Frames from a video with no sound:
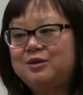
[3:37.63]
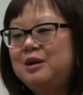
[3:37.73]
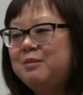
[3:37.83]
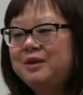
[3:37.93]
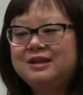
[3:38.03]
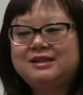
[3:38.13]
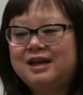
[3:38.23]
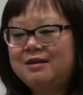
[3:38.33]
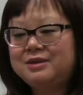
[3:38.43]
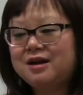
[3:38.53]
At the
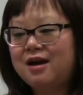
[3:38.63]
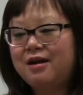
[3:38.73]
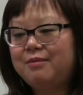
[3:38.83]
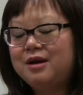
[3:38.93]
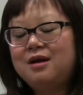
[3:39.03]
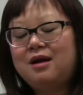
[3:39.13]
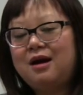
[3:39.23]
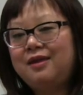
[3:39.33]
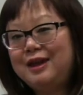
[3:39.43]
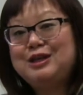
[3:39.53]
same time,
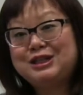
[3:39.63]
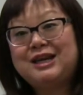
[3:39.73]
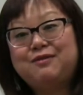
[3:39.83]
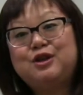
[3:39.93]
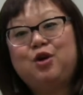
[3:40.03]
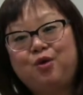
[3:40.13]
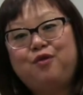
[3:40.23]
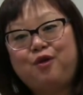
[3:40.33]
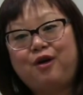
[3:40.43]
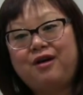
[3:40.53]
I think you just have to go
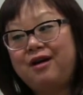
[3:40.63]
for it,